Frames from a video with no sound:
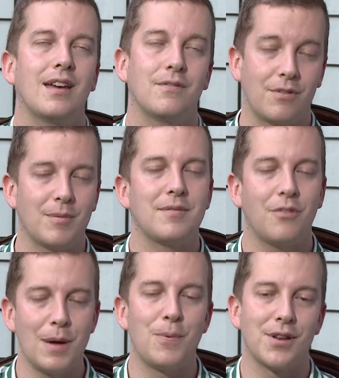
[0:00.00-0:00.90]
for
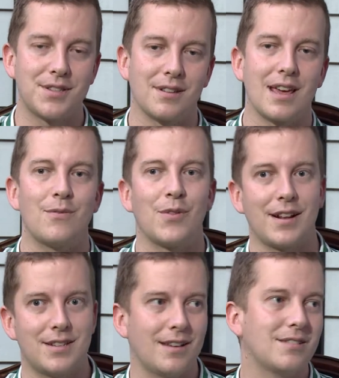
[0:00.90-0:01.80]
me personally, even
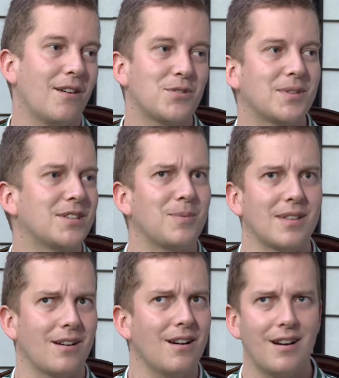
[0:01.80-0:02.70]
like days afterwards, still being
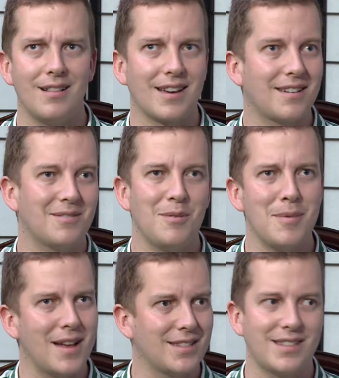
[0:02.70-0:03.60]
like, oh, like I remember
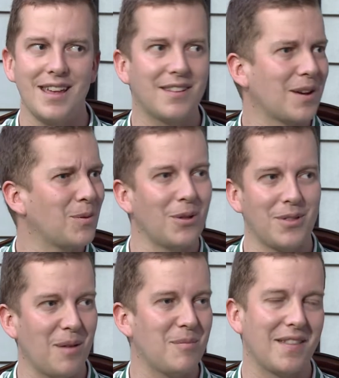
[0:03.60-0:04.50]
that scene and like what all
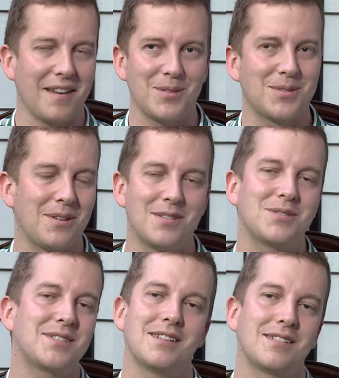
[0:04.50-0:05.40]
that meant. Like, it's so
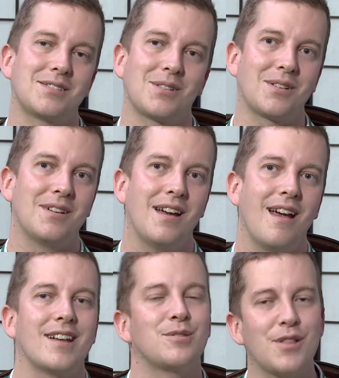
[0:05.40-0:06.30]
interesting. So
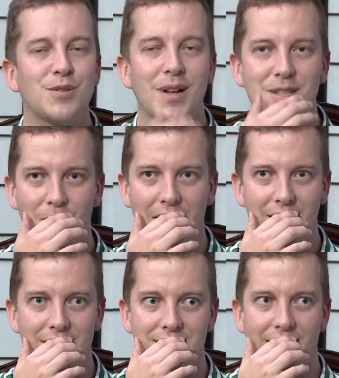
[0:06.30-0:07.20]
it's one of those ones where
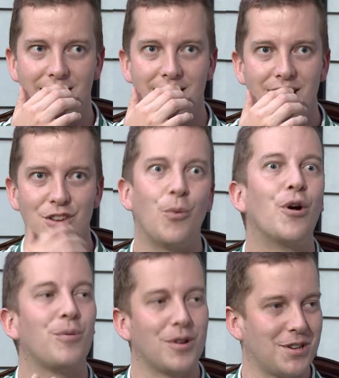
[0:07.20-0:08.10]
it's like you
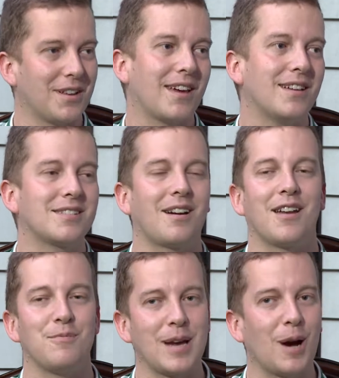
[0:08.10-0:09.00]
want to watch it again to
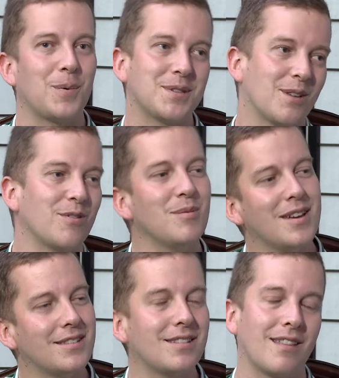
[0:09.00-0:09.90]
kind of pick up on stuff you
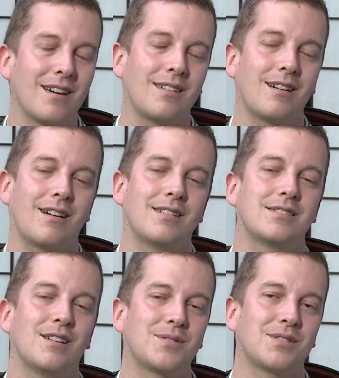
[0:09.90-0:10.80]
missed and like that kind of
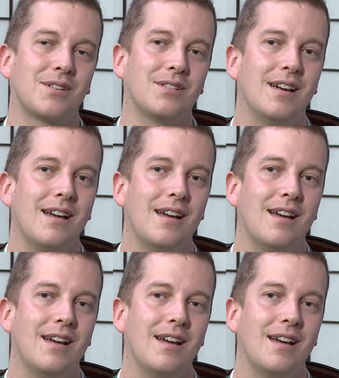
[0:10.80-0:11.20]
stuff. So